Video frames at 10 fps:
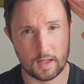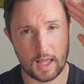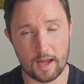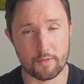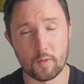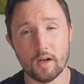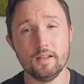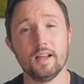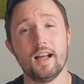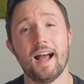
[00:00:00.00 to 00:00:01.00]
Hey everyone,
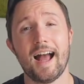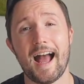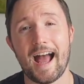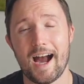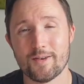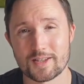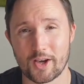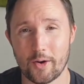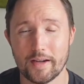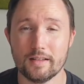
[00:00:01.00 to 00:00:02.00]
how's it
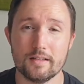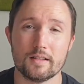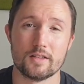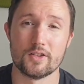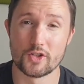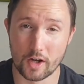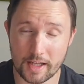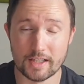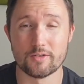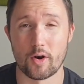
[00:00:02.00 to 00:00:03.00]
going?
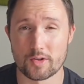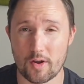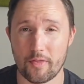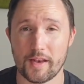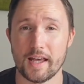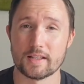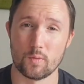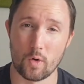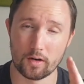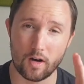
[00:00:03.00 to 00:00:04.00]
Johnny, Grow Strength NX,
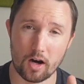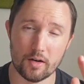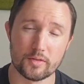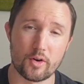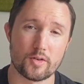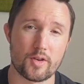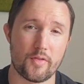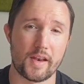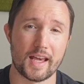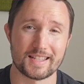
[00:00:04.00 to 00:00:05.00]
one half of Grow
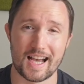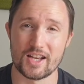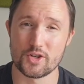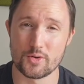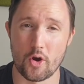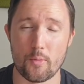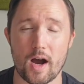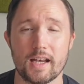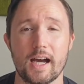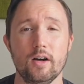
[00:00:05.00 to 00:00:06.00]
Strength NX, as you know
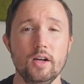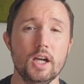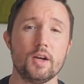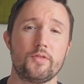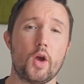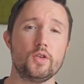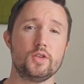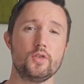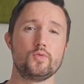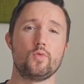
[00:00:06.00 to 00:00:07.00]
by now. For those of
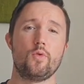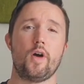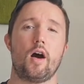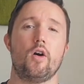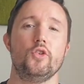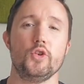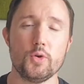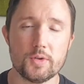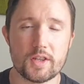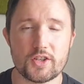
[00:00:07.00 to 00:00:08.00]
you that are
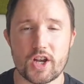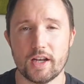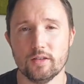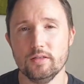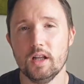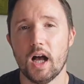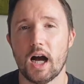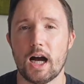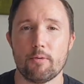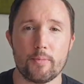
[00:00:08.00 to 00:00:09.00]
new to the channel, I'm a